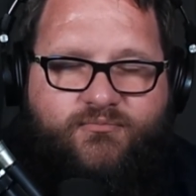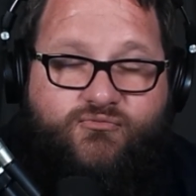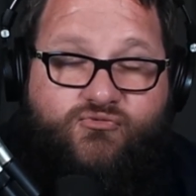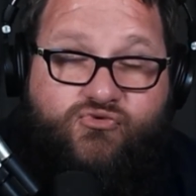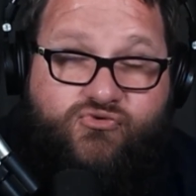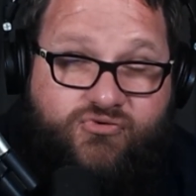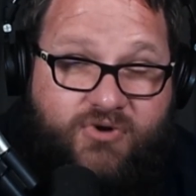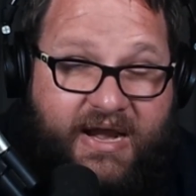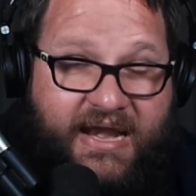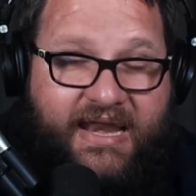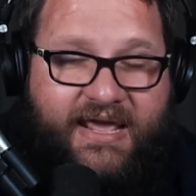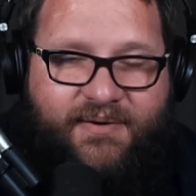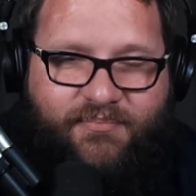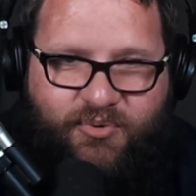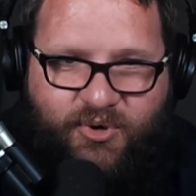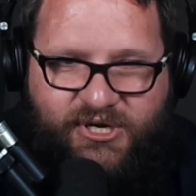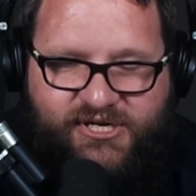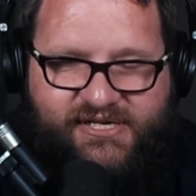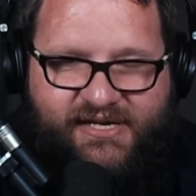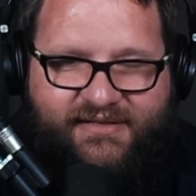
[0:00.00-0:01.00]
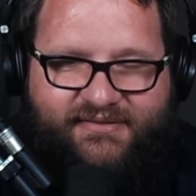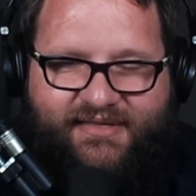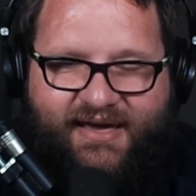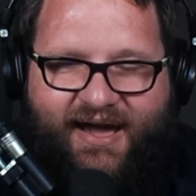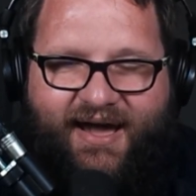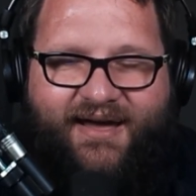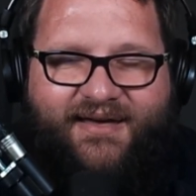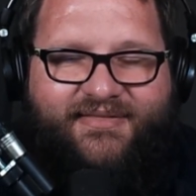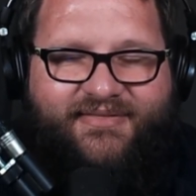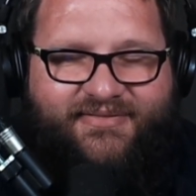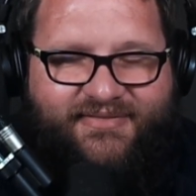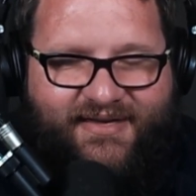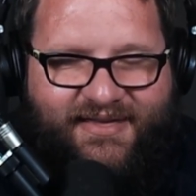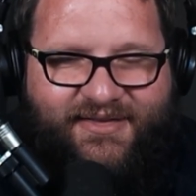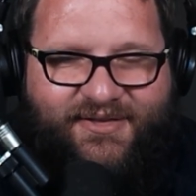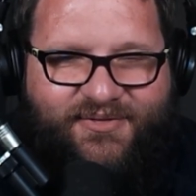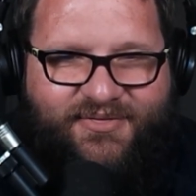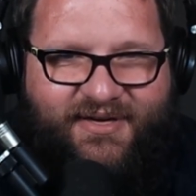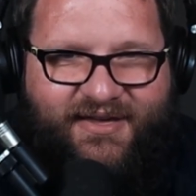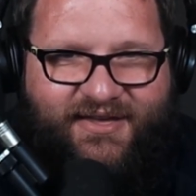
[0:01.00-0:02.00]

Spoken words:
Really appreciate that. Thank you.